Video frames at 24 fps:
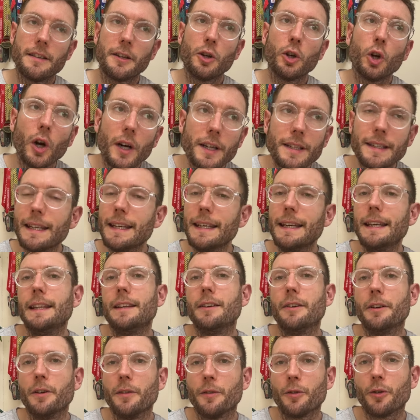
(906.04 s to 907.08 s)
good idea, the
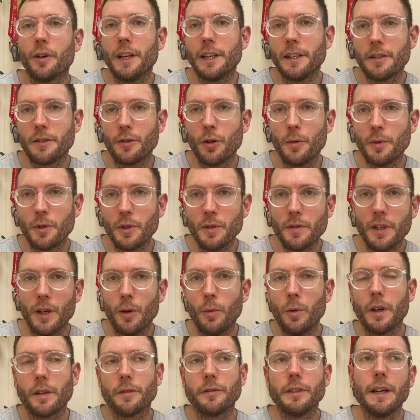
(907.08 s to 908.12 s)
idea of creating super shoes that
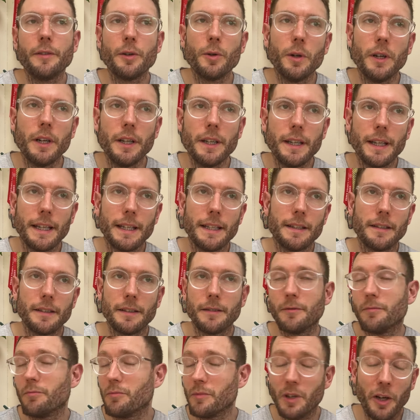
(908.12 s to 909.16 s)
work for everyone and
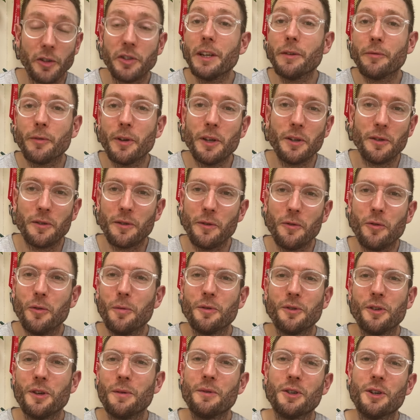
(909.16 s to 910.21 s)
are different to normal
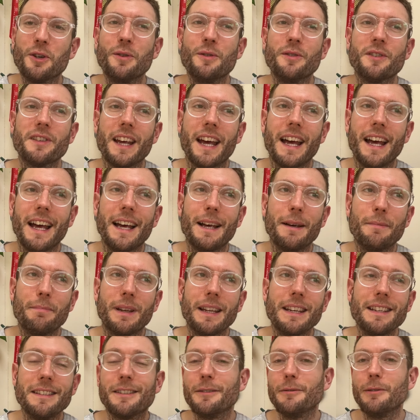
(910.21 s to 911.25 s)
super shoes?
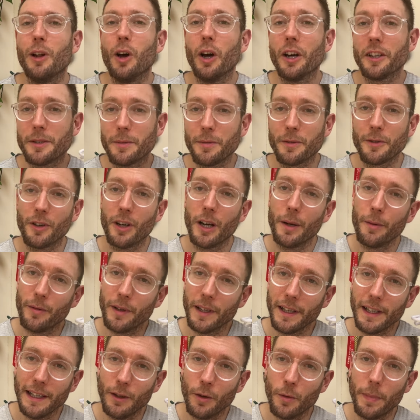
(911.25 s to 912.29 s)
Please do like, subscribe,
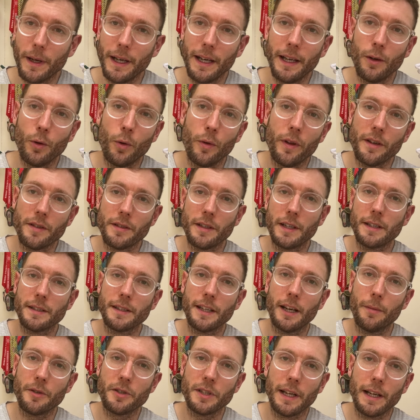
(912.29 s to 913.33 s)
ring the little bell. All those things
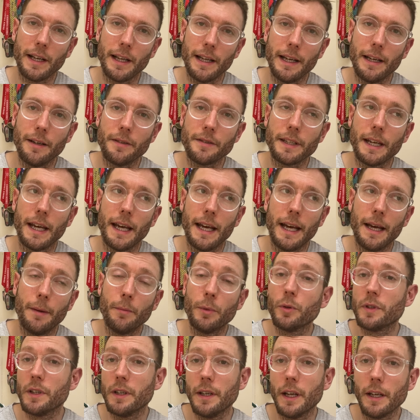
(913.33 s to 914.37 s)
help the channel out, and
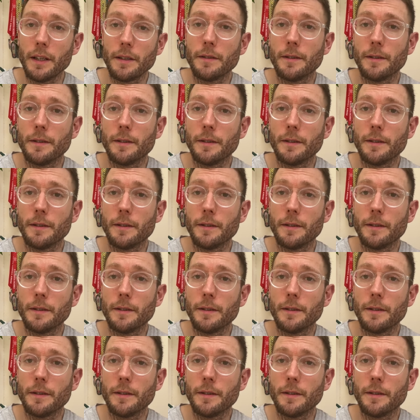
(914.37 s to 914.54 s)
we'll see you next